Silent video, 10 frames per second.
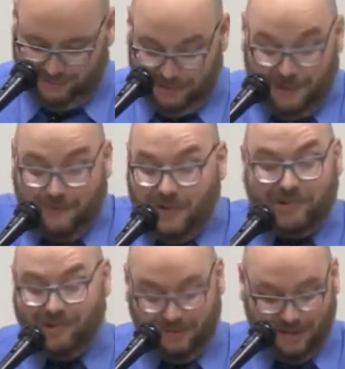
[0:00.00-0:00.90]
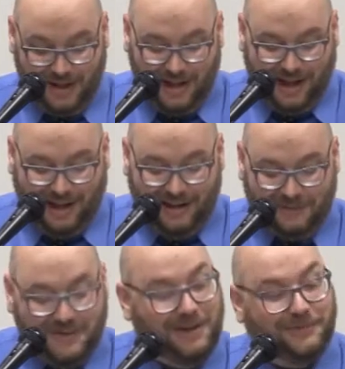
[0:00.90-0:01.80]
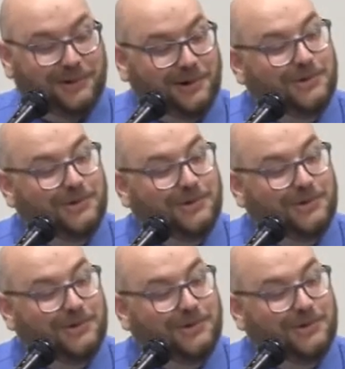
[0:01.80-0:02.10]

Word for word: A confession, I have never